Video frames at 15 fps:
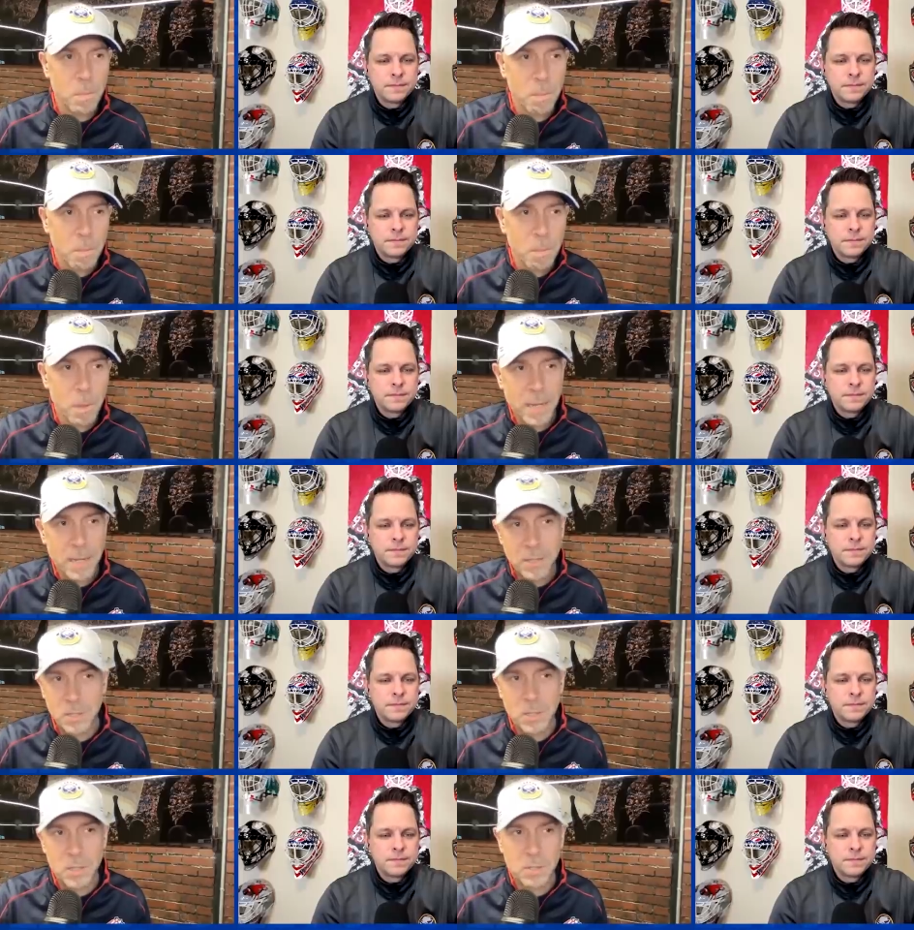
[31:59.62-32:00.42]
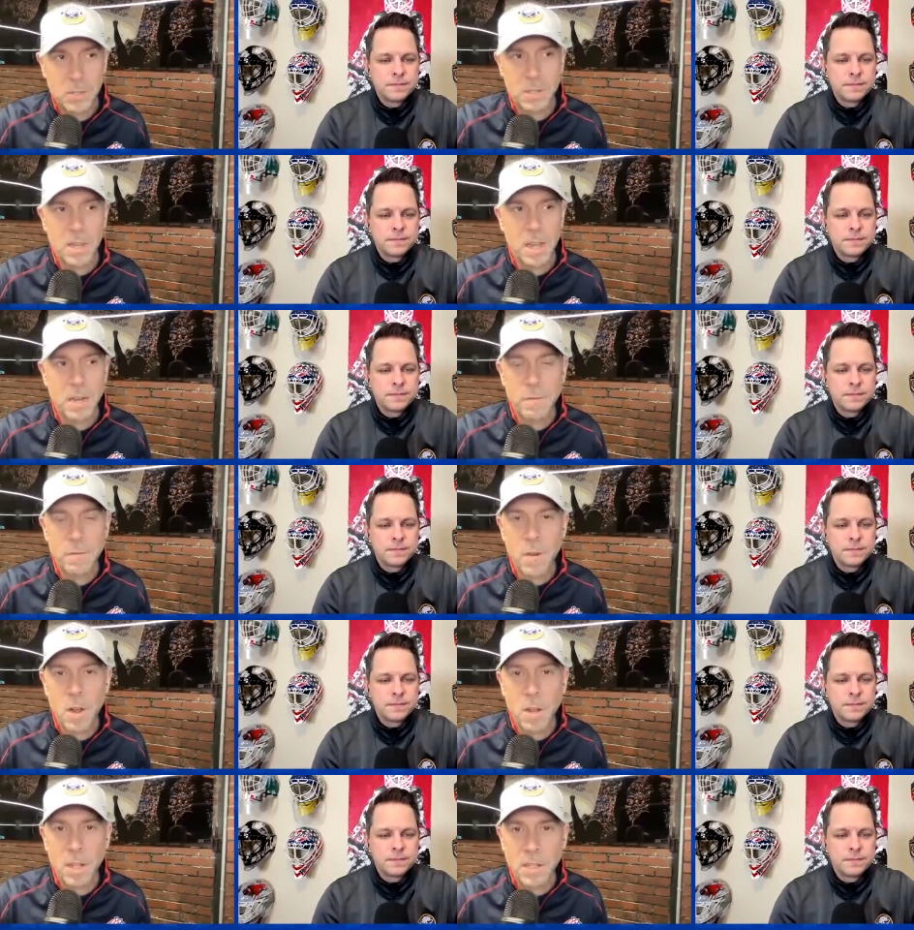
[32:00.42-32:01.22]
Speaker 1: might just kind of
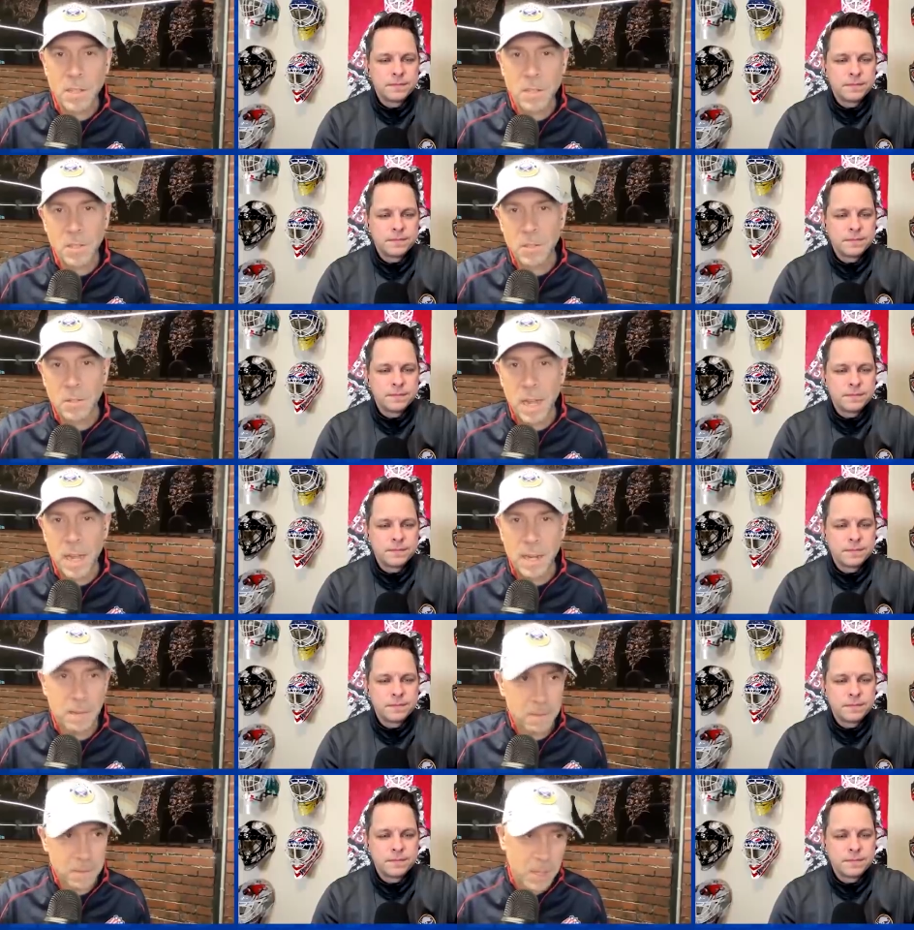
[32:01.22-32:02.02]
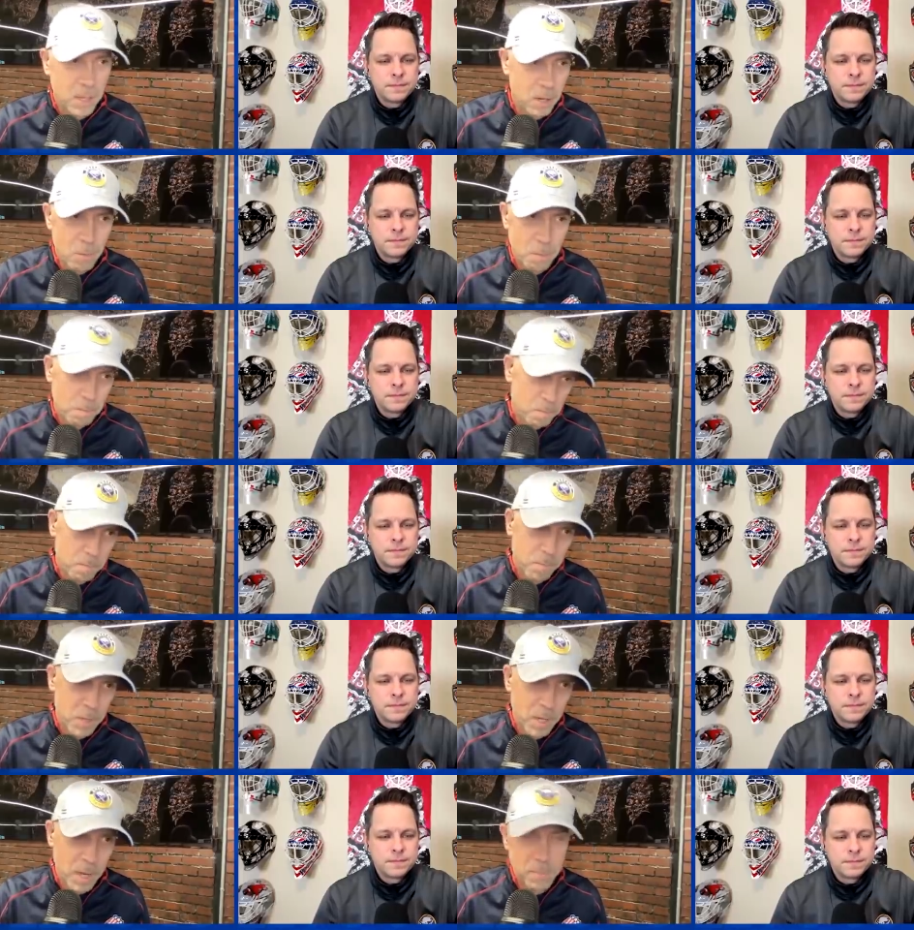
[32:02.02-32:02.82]
fall into that, you know,
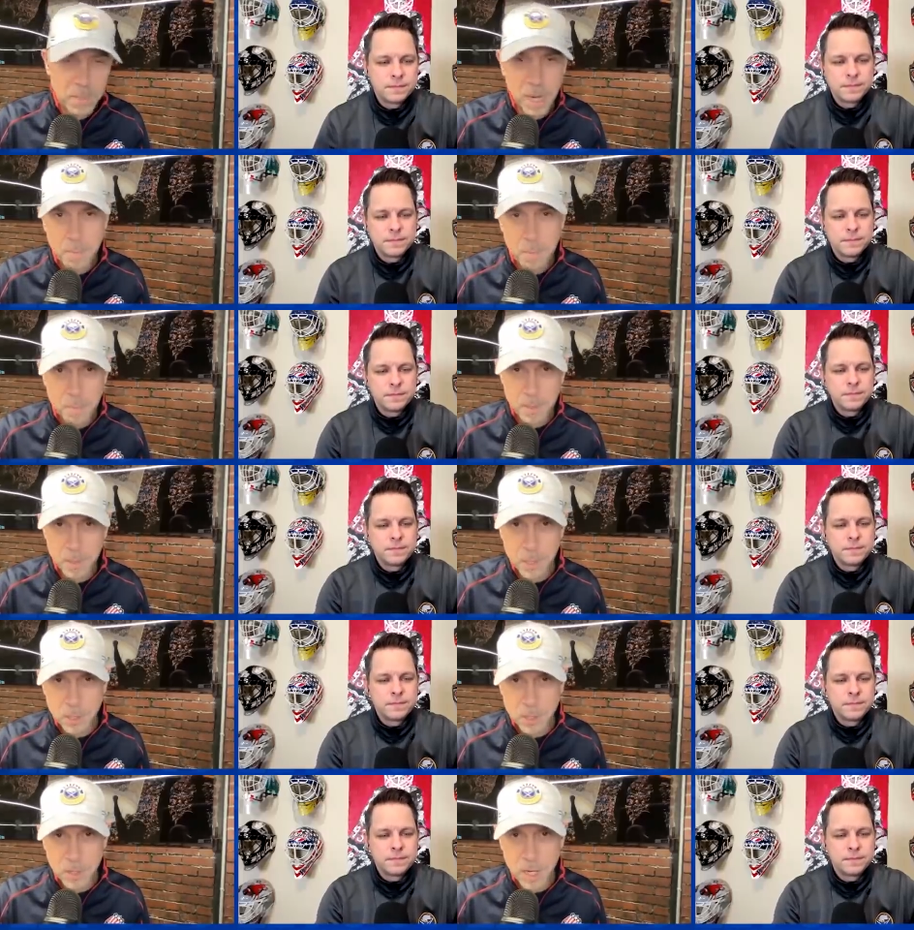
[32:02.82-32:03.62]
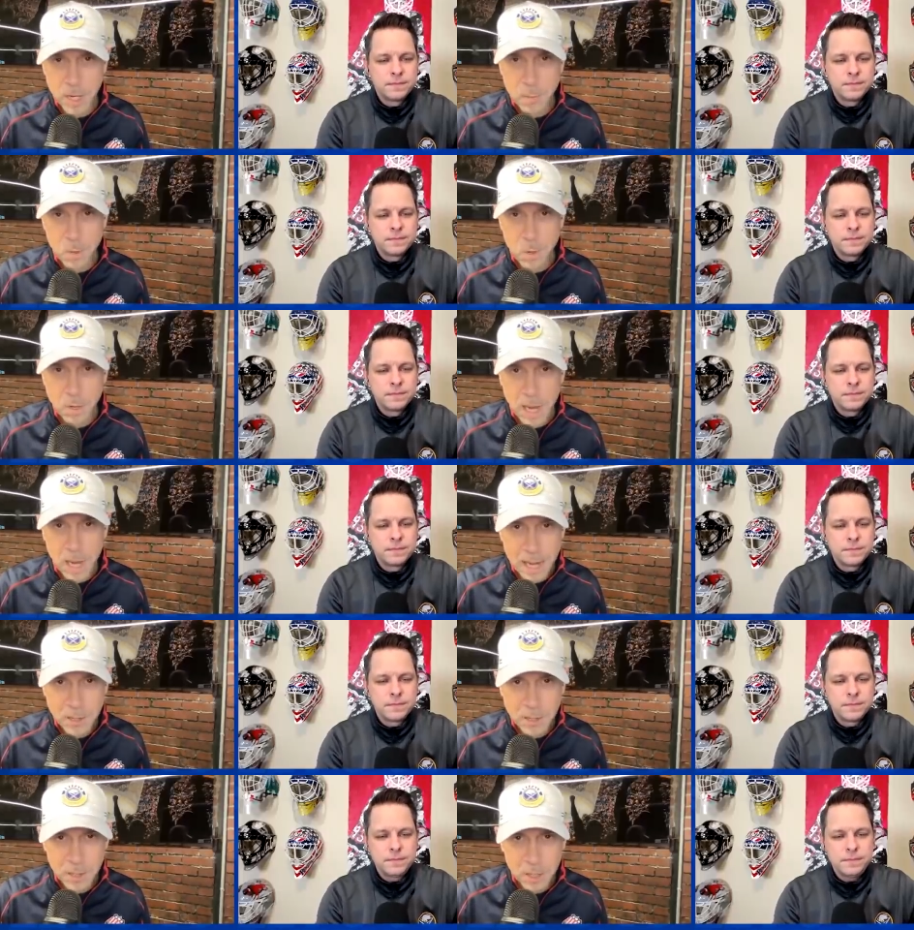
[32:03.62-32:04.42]
same type of position they were
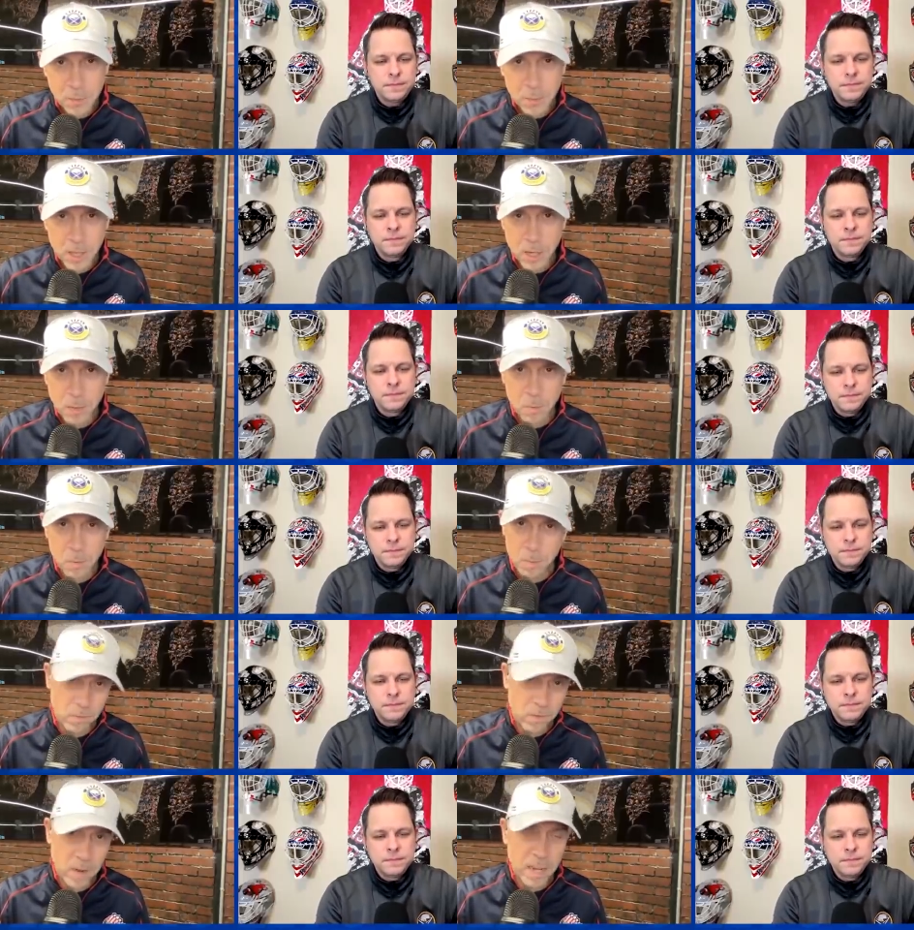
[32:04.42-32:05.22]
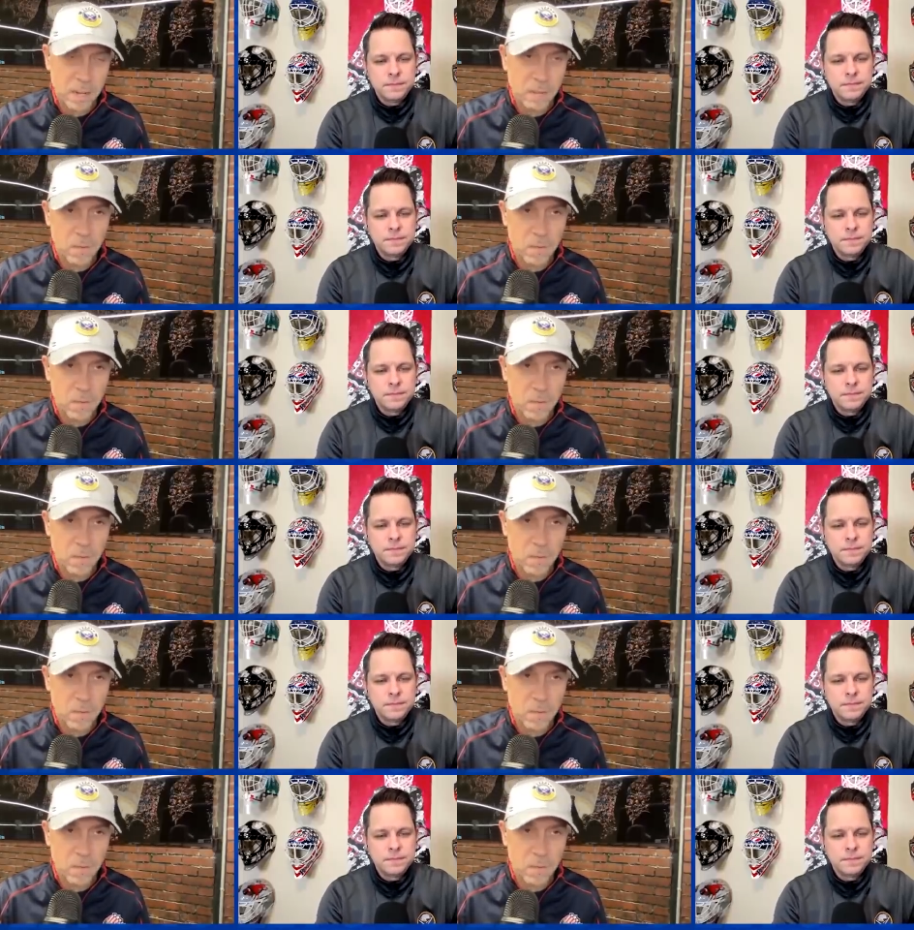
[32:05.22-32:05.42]
last year, where they were fighting